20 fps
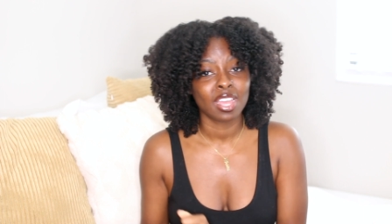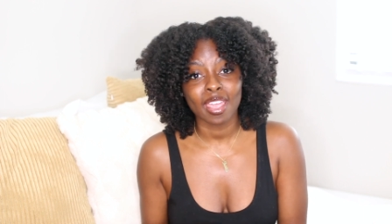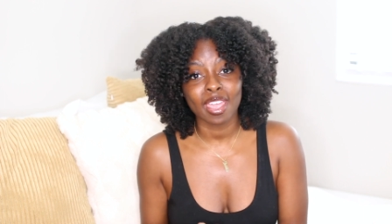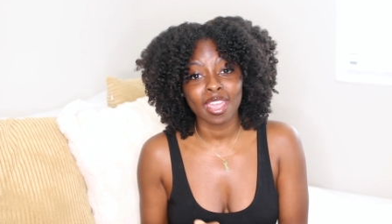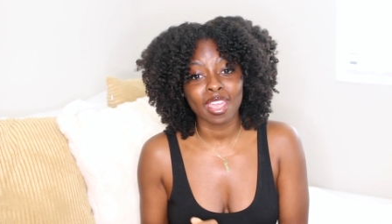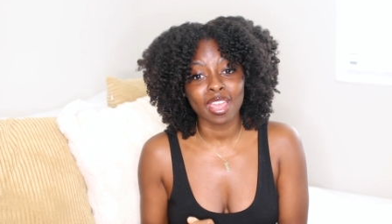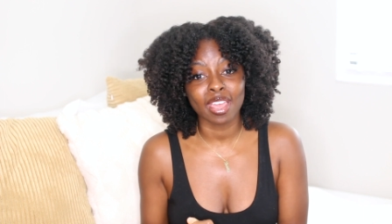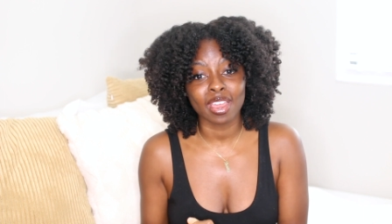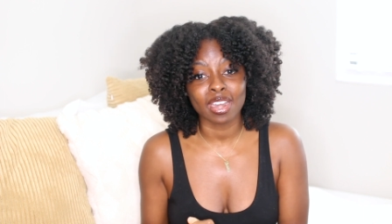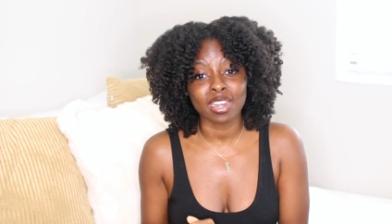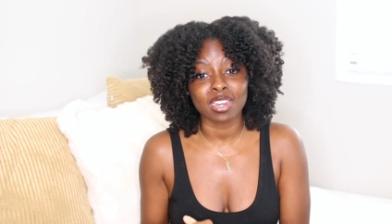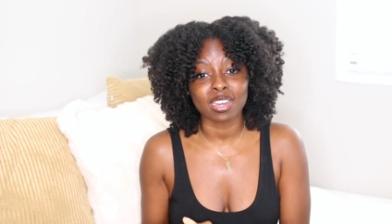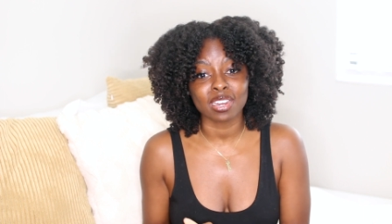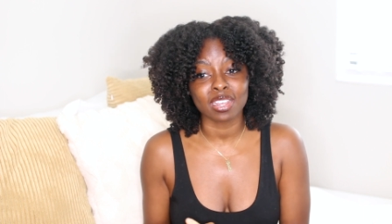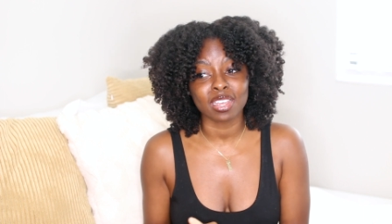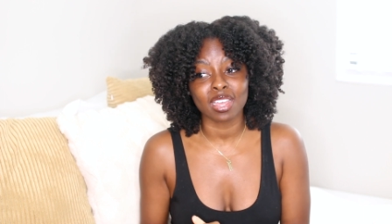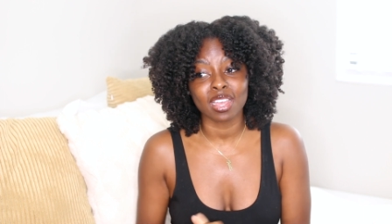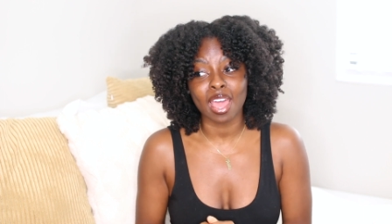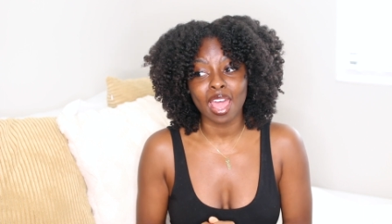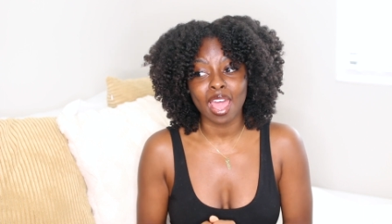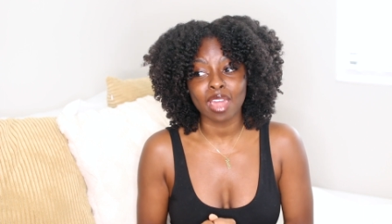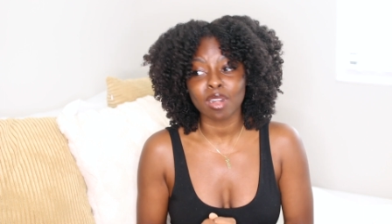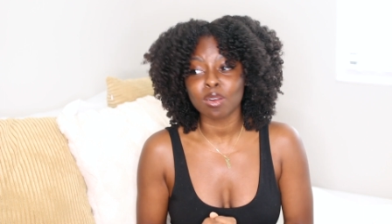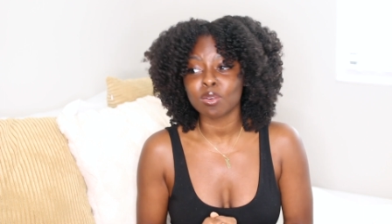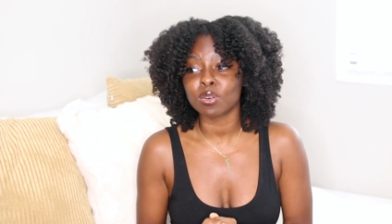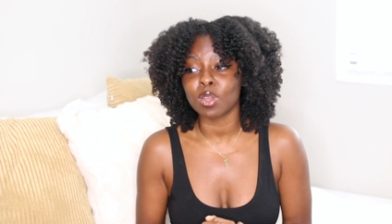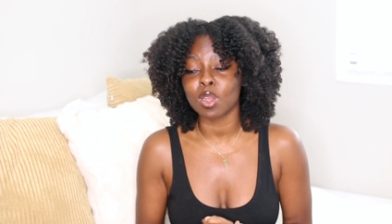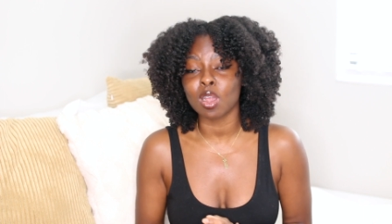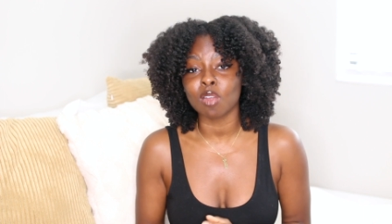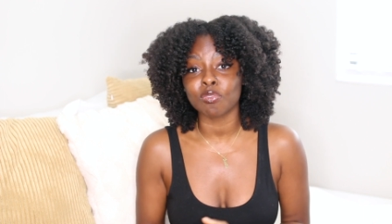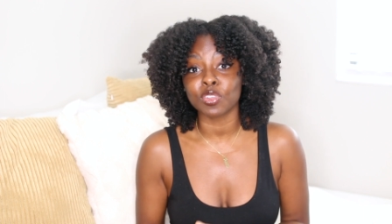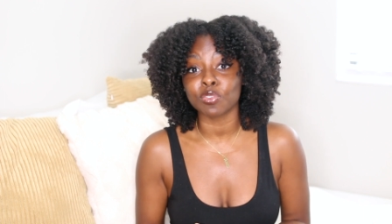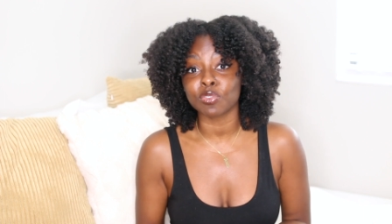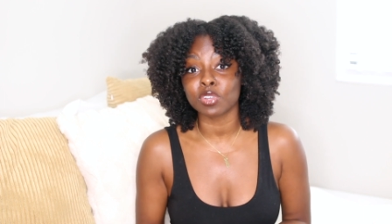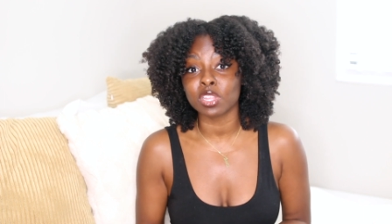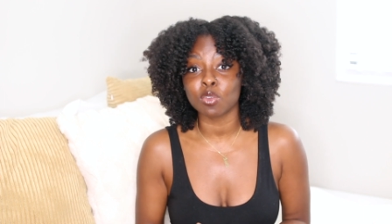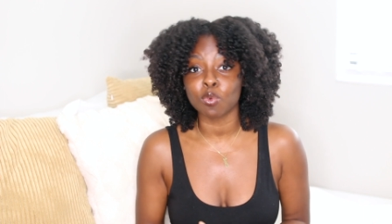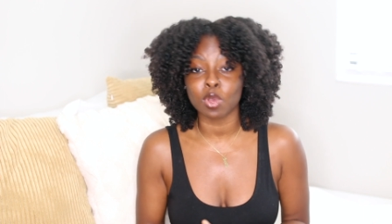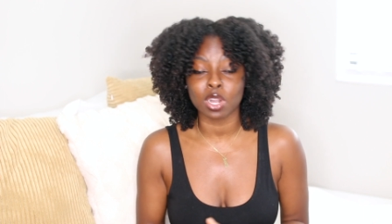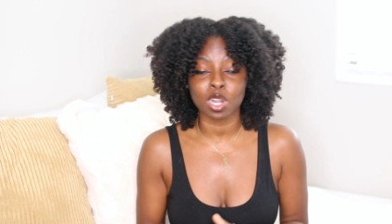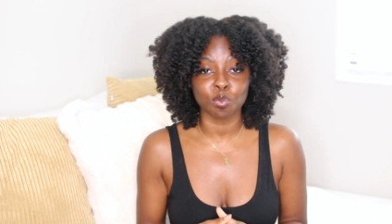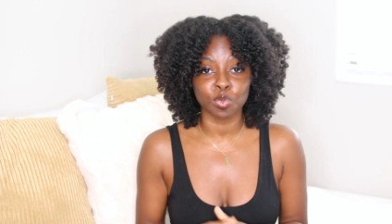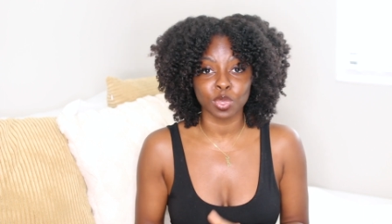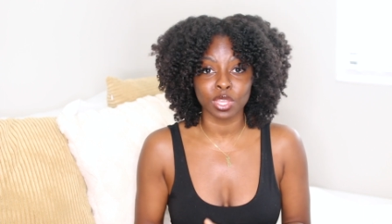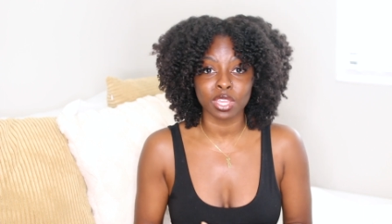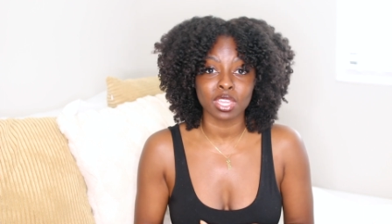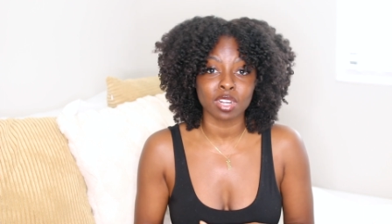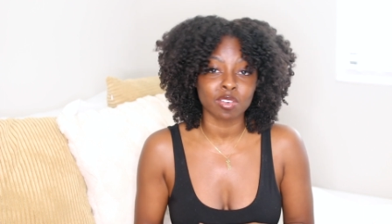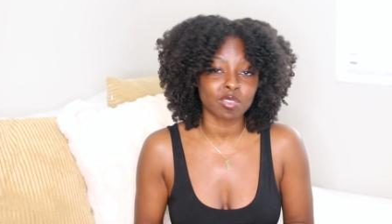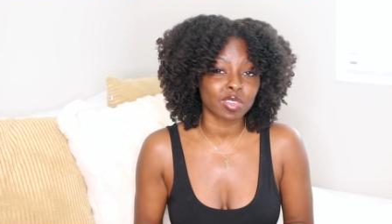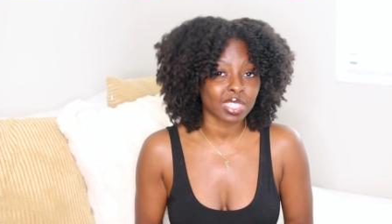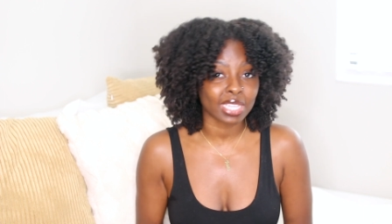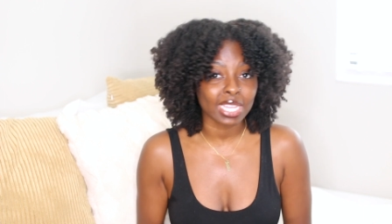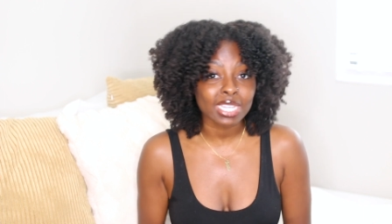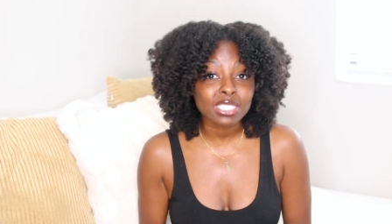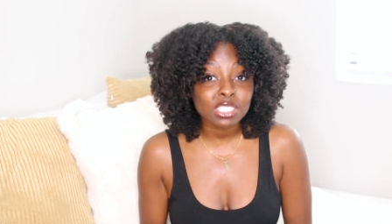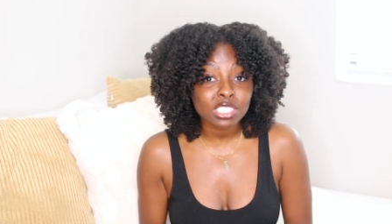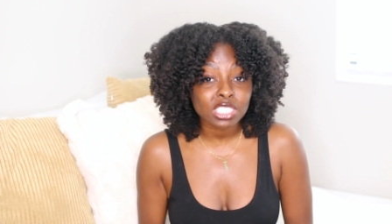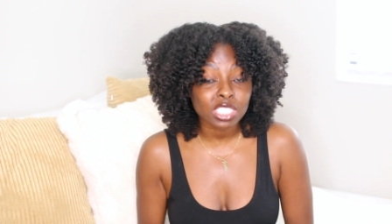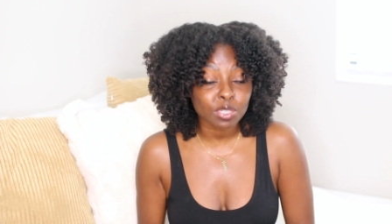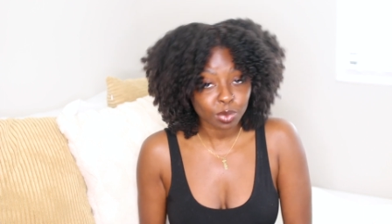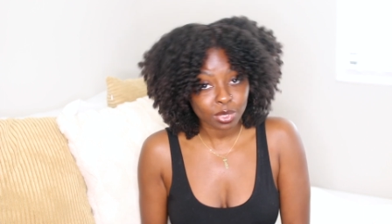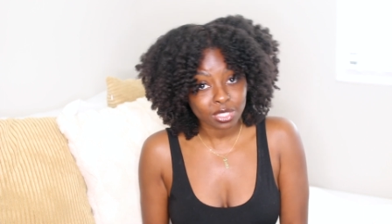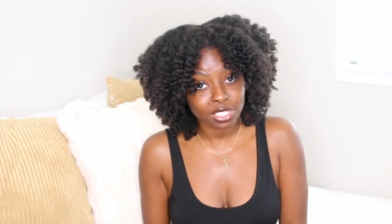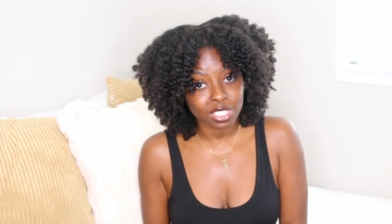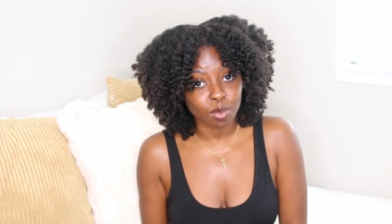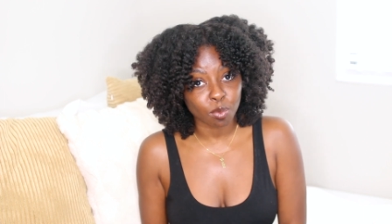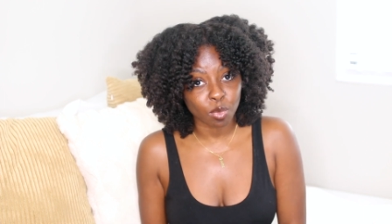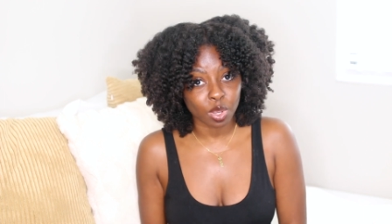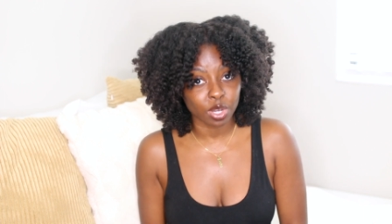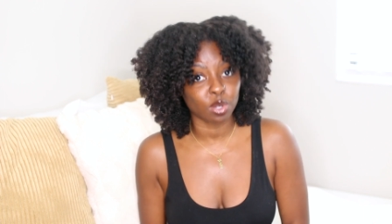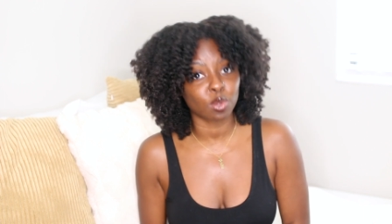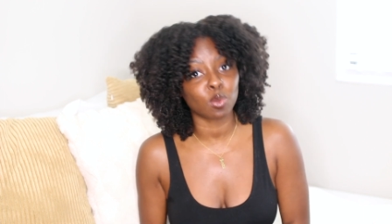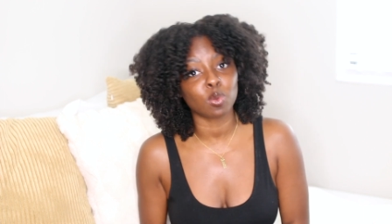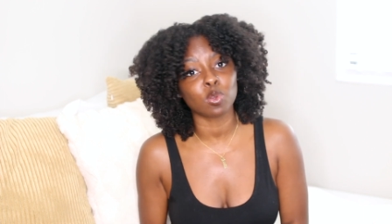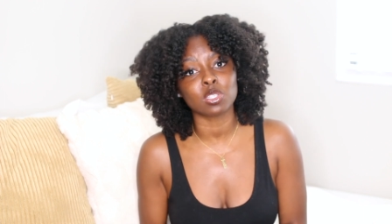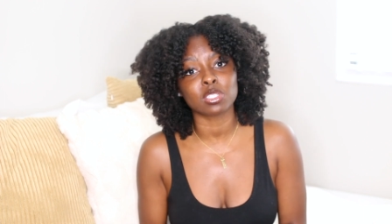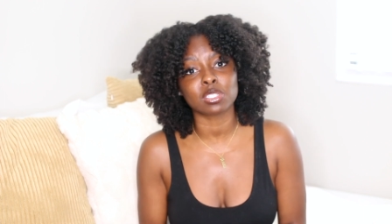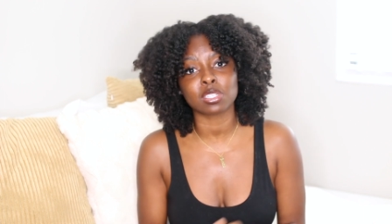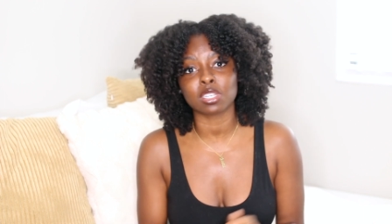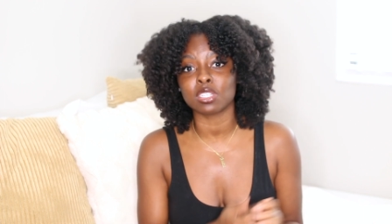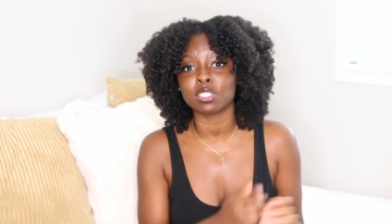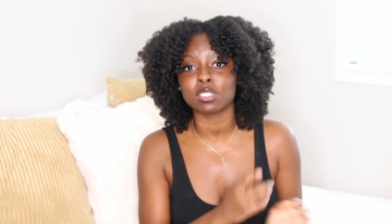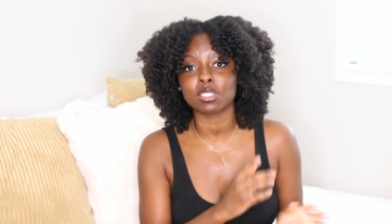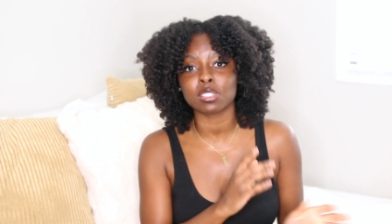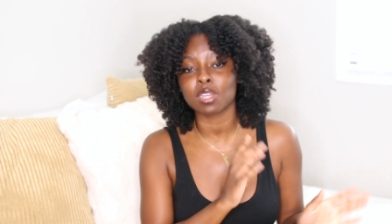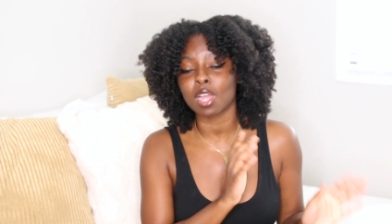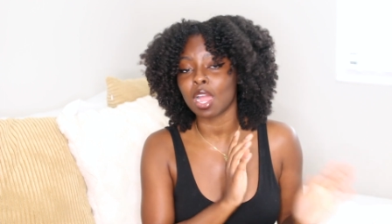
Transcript: And I don't know if you really want to be in a relationship with someone who's con